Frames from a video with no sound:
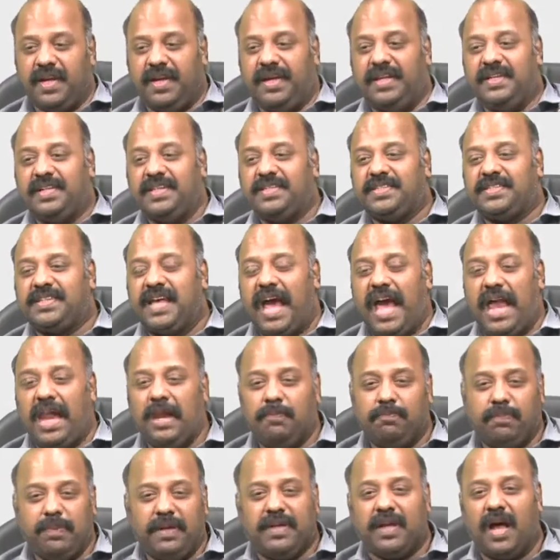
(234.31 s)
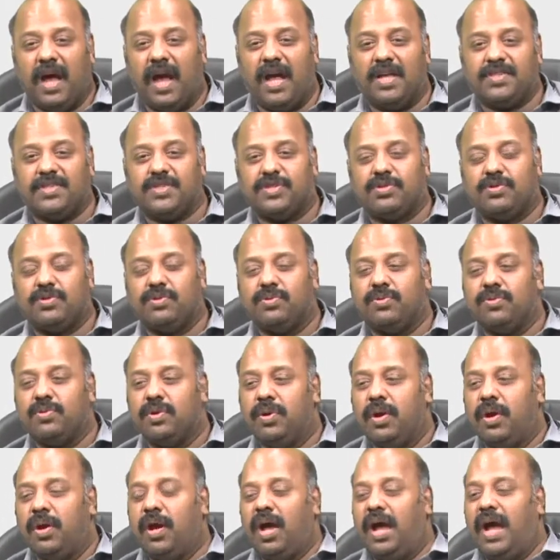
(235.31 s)
it is helping us to
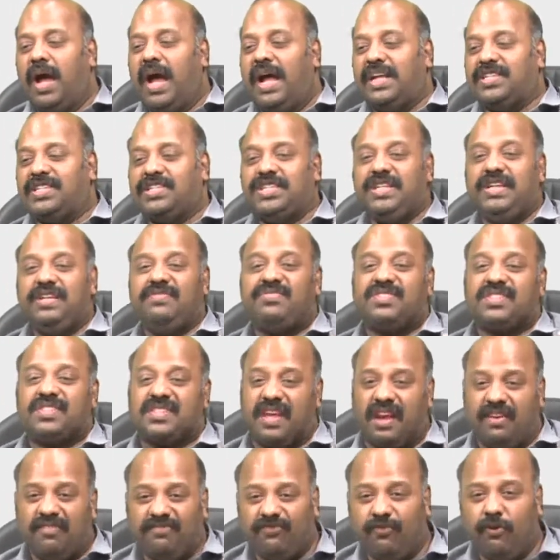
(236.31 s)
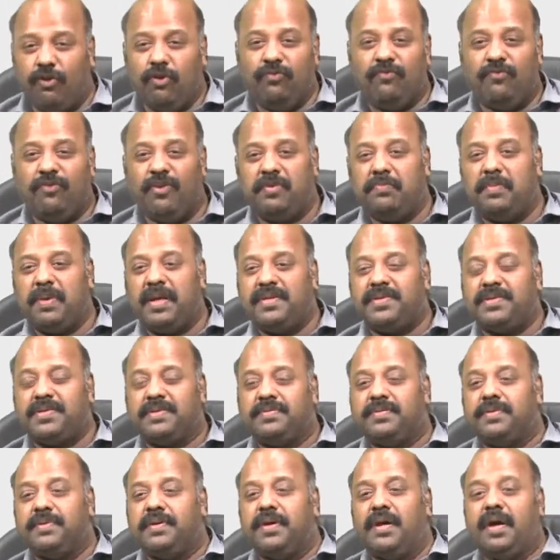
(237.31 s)
achieve self-fulfillment,
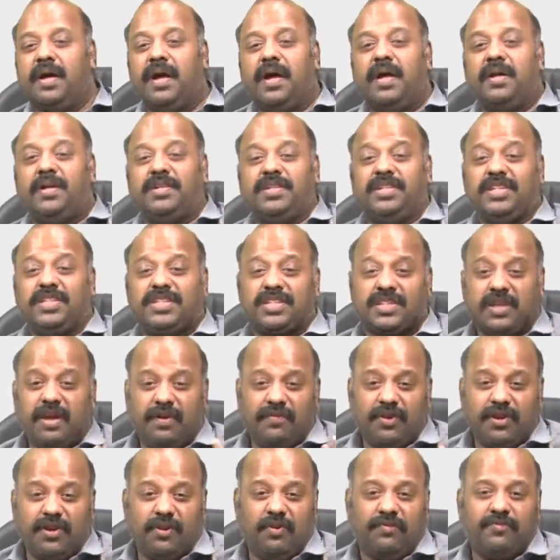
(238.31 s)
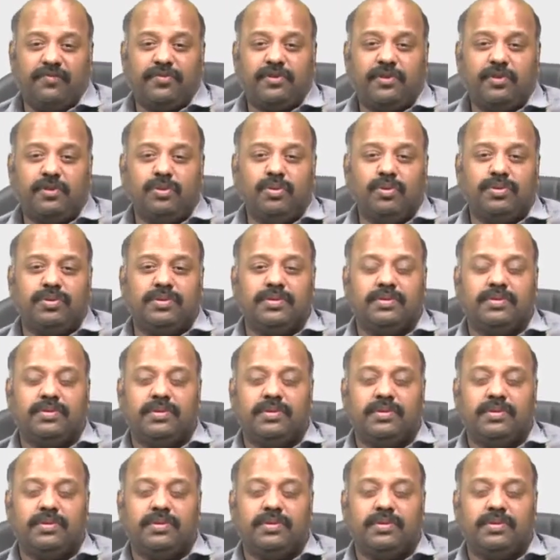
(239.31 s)
discovery of truth,